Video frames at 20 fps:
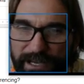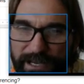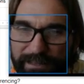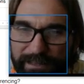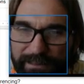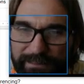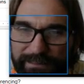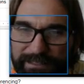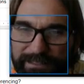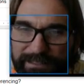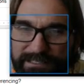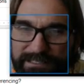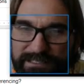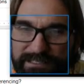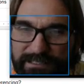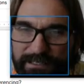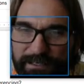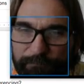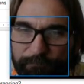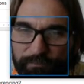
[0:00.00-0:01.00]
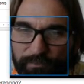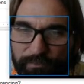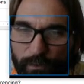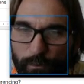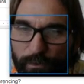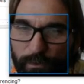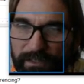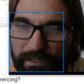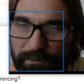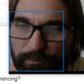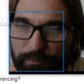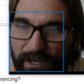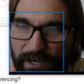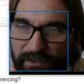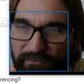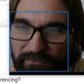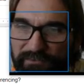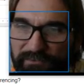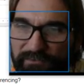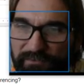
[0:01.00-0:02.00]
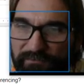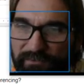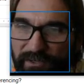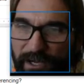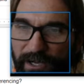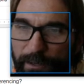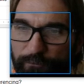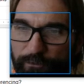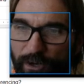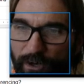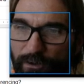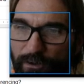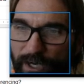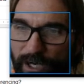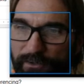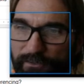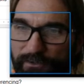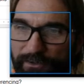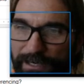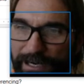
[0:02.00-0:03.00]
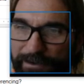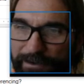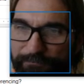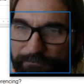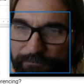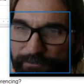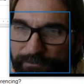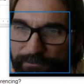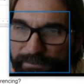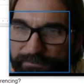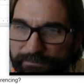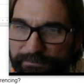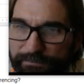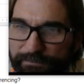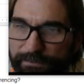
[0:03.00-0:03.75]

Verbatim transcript: at least will in process of time draw other after it.